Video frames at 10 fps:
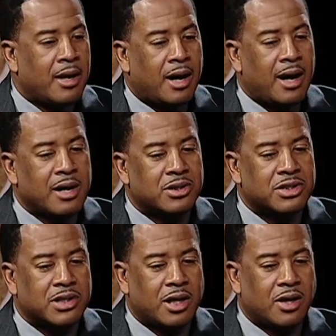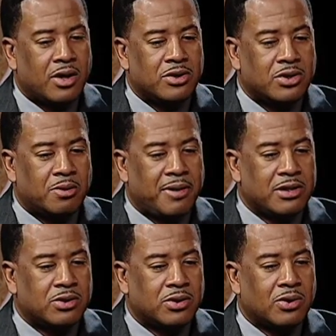I understand also,
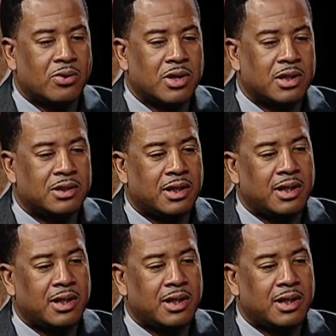based on an ordinance,